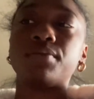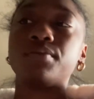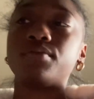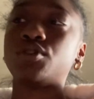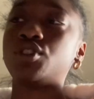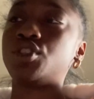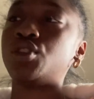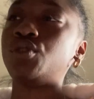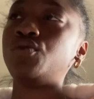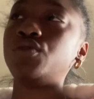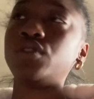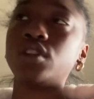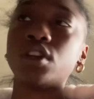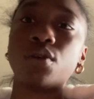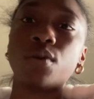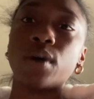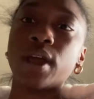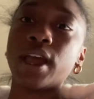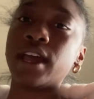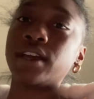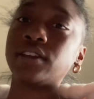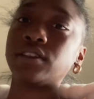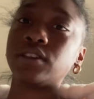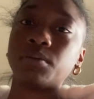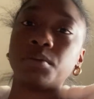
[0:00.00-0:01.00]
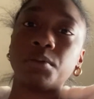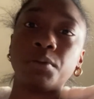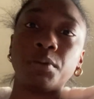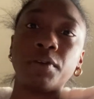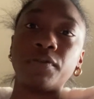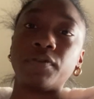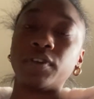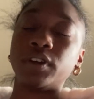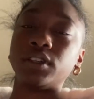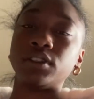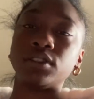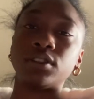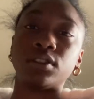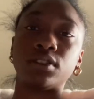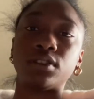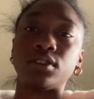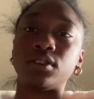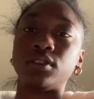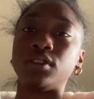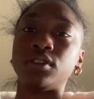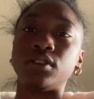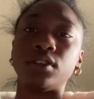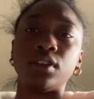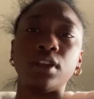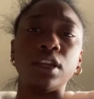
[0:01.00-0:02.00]
tooting your ass up, motherfuckers,
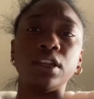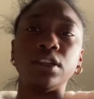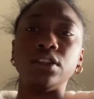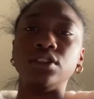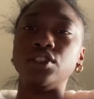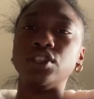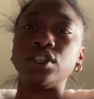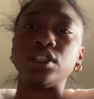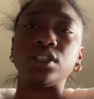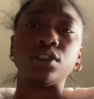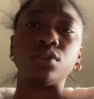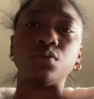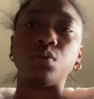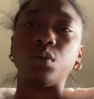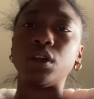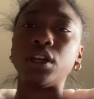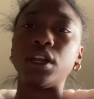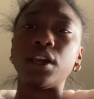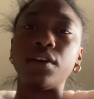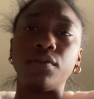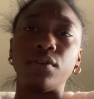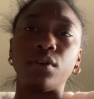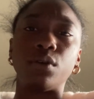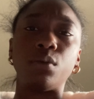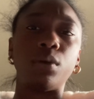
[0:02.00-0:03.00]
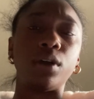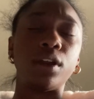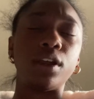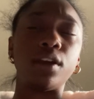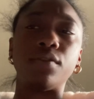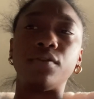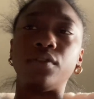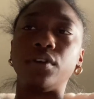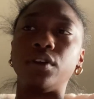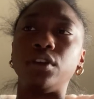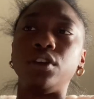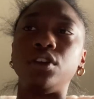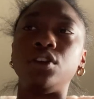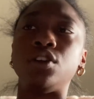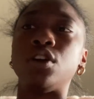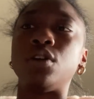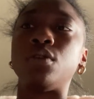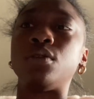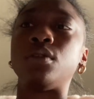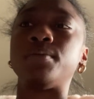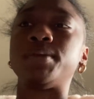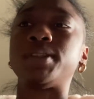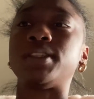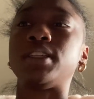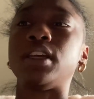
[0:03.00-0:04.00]
and just whatever. You know
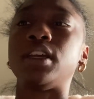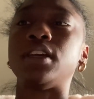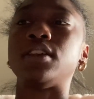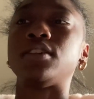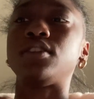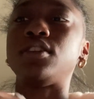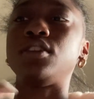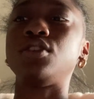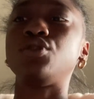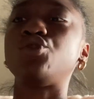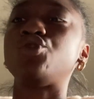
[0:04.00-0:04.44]
what I'm saying? Still